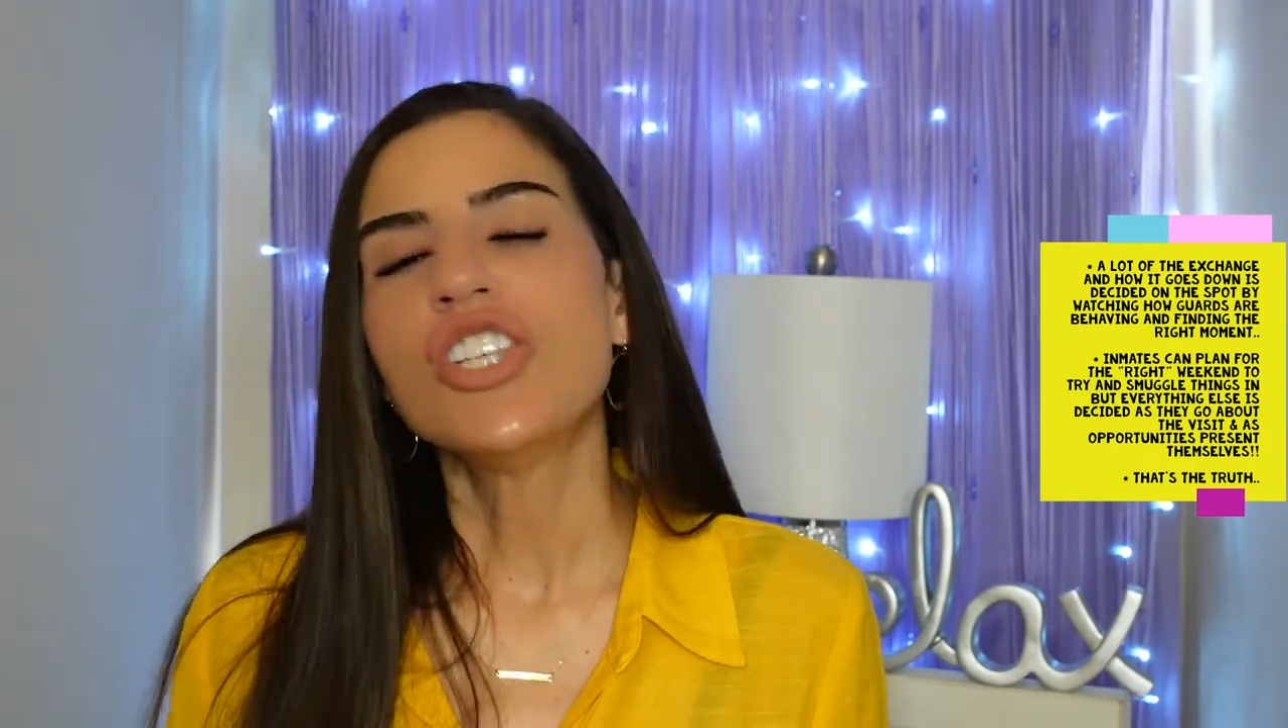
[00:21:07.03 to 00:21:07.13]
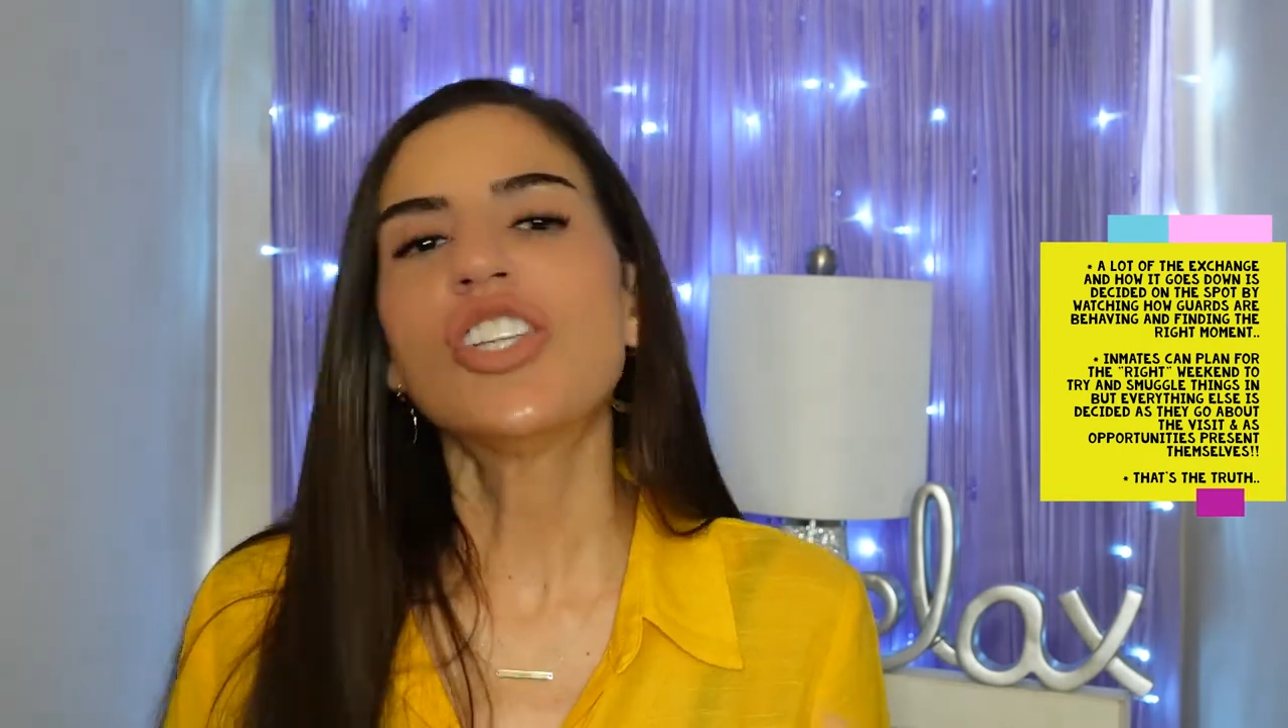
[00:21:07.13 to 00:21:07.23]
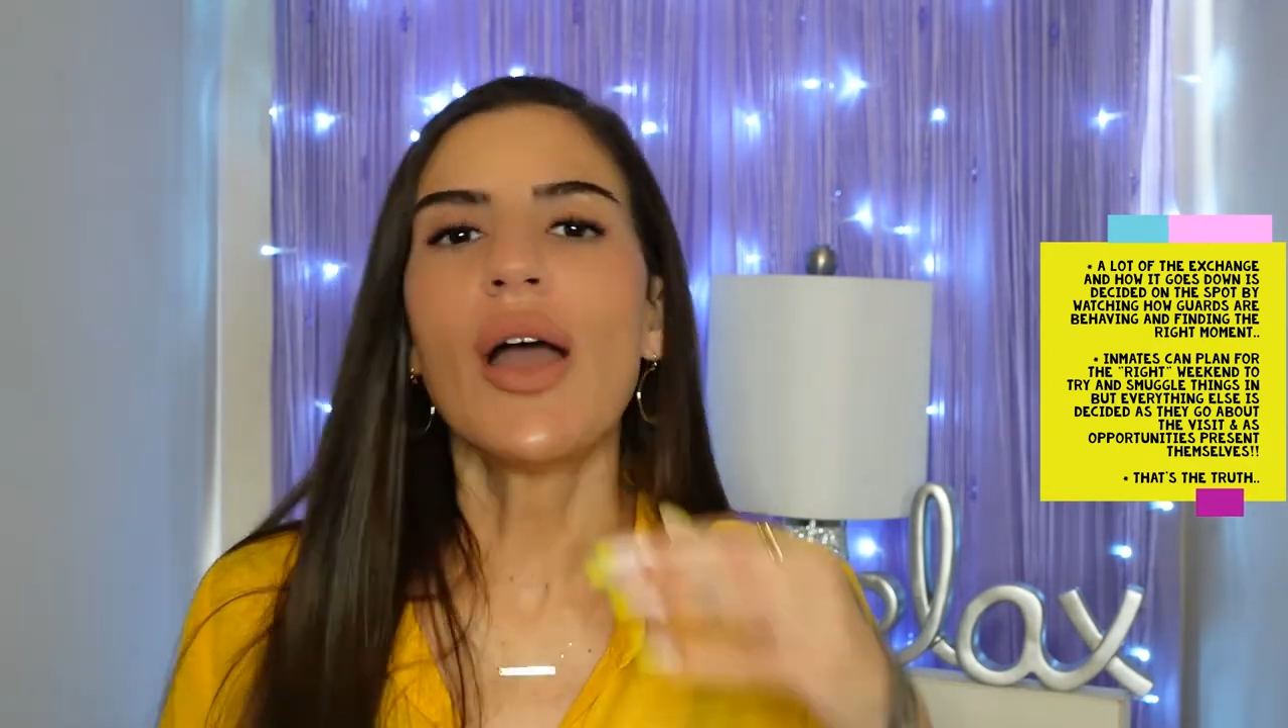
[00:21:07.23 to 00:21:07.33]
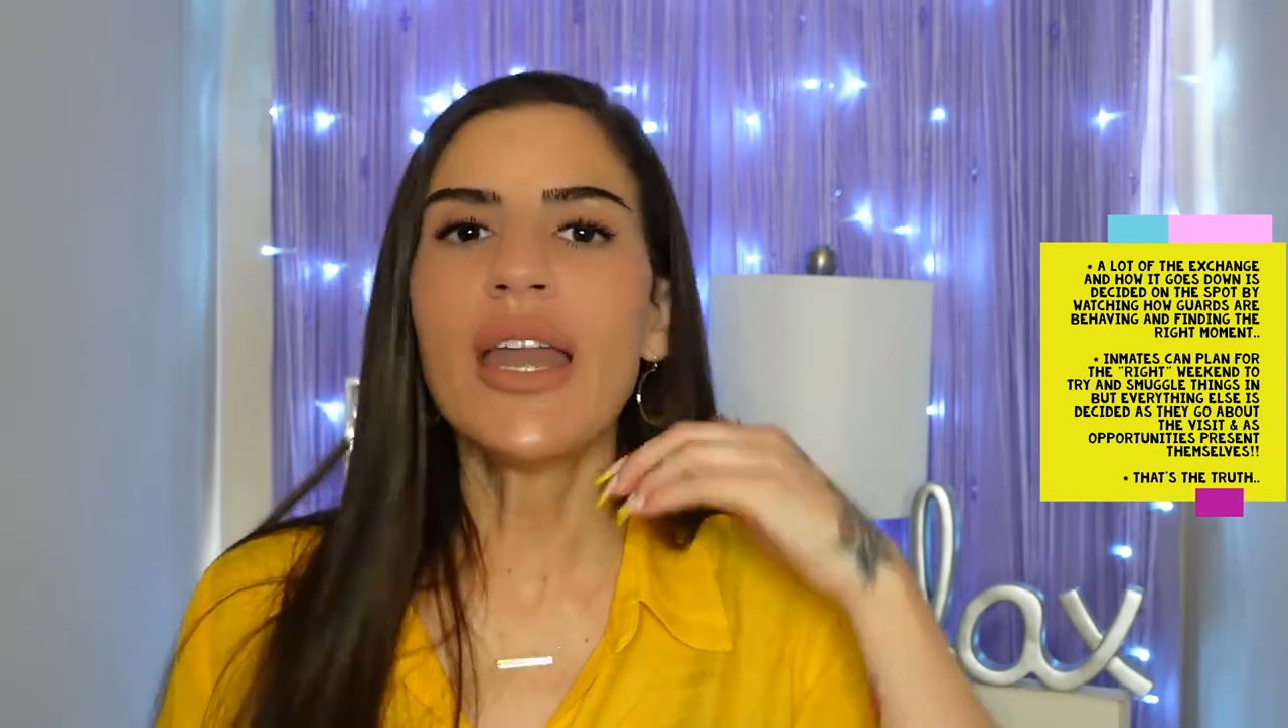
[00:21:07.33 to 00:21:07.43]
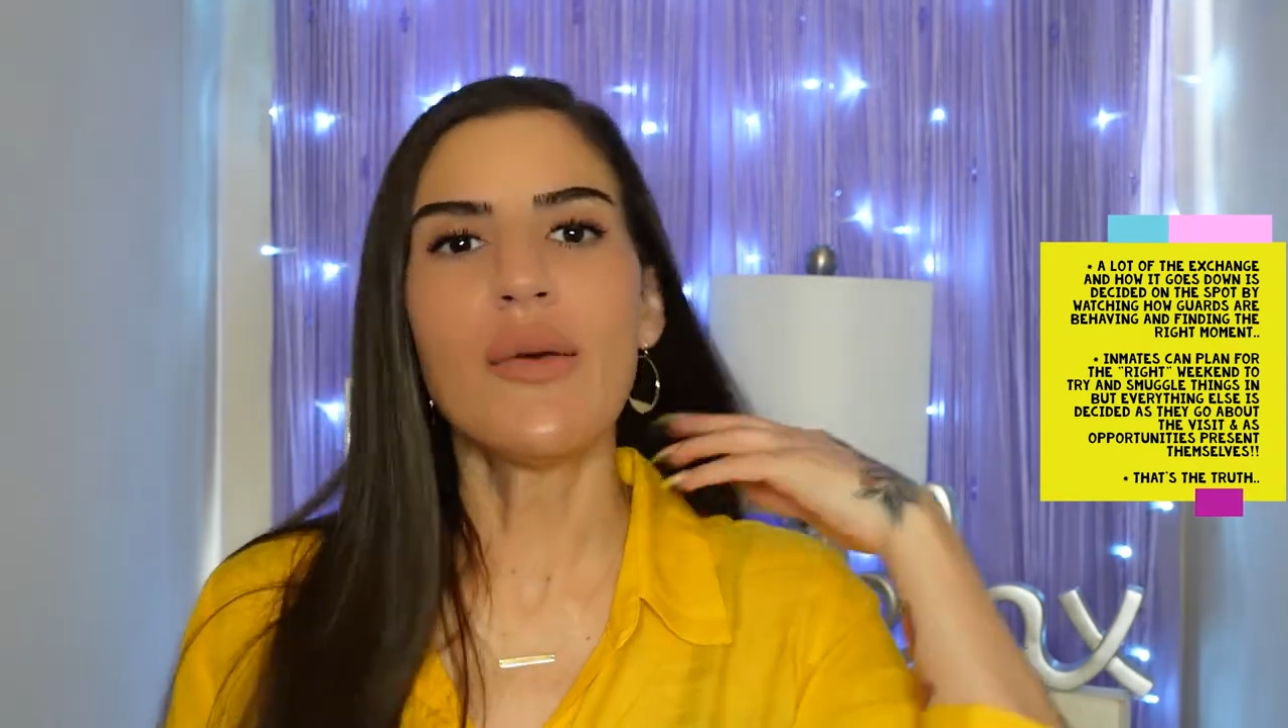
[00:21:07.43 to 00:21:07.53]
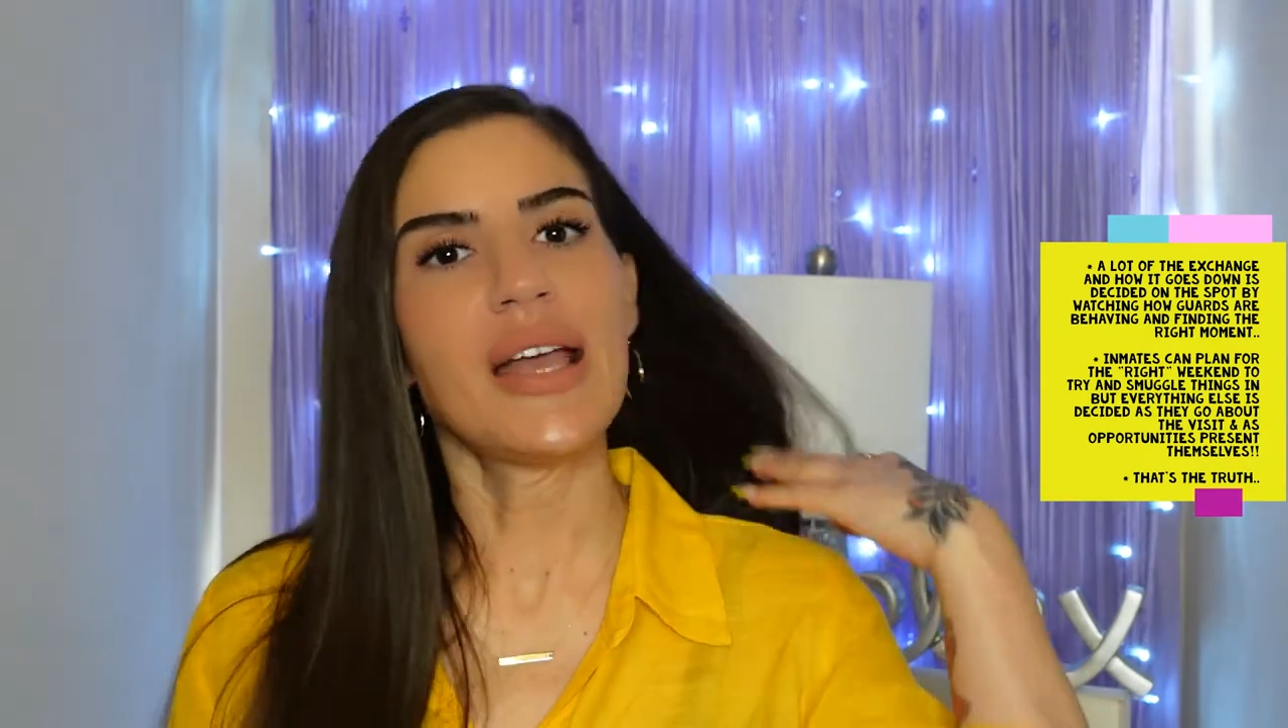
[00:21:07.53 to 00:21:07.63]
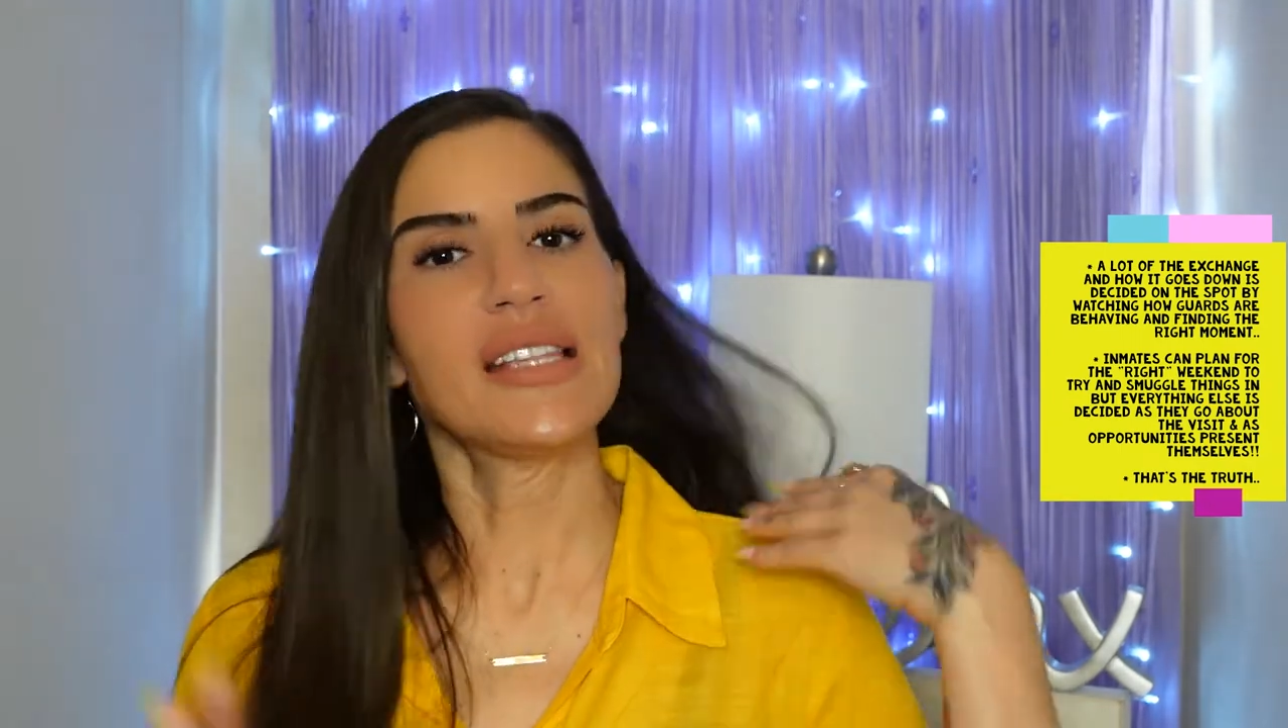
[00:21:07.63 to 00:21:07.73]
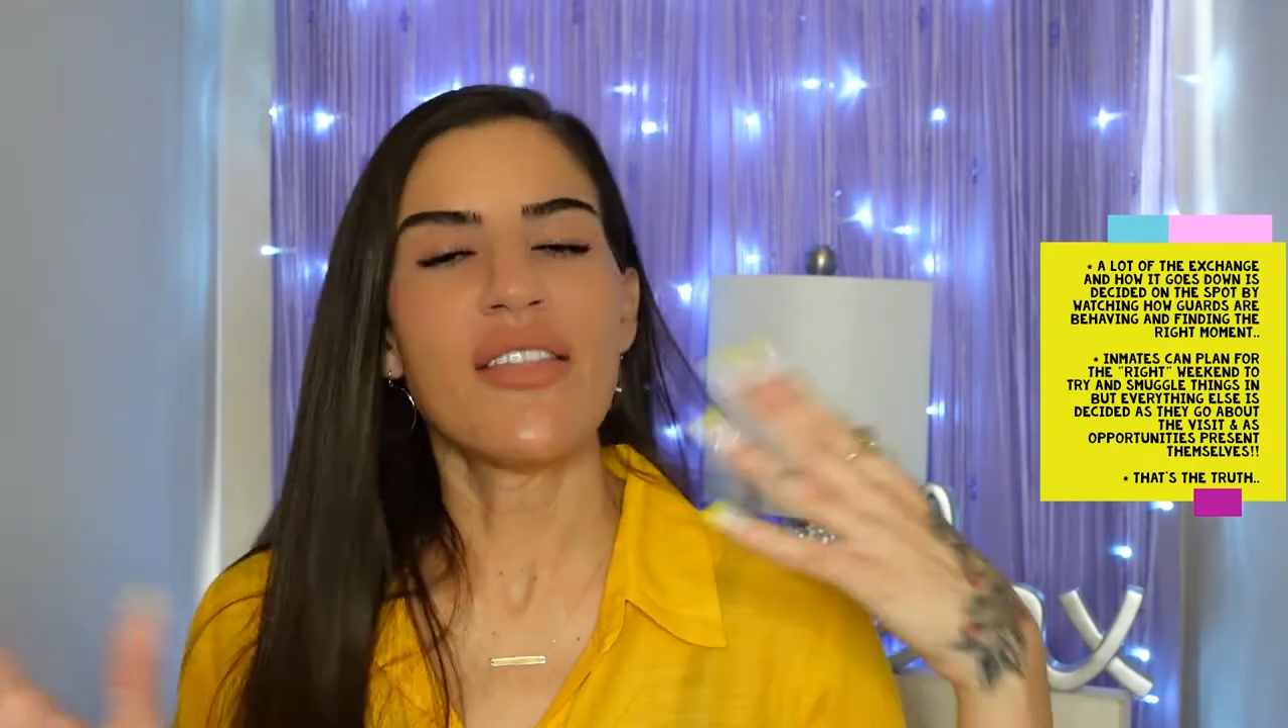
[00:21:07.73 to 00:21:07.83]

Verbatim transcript: So, anyways,